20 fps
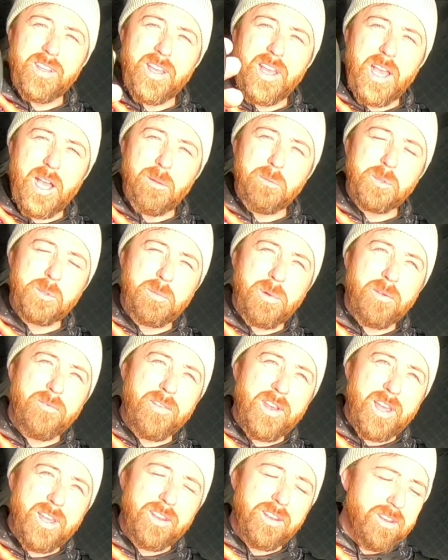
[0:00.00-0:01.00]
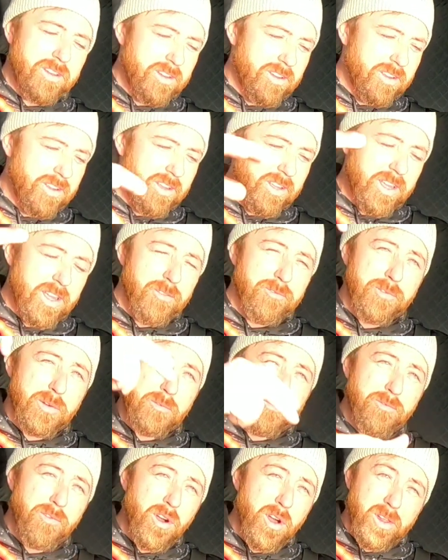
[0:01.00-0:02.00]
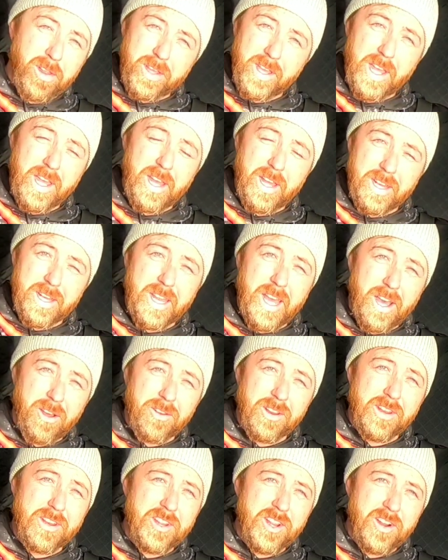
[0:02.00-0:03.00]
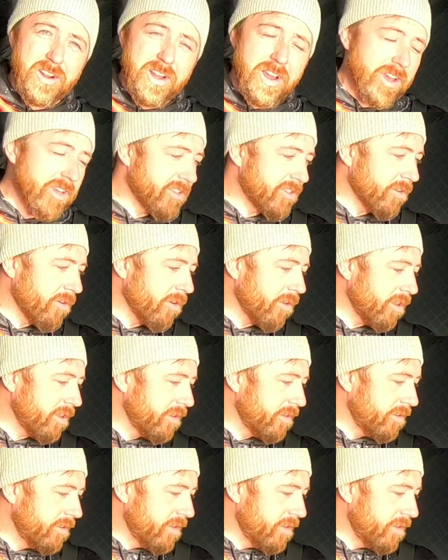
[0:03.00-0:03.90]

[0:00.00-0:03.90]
helps prevent it from falling down into your ice hole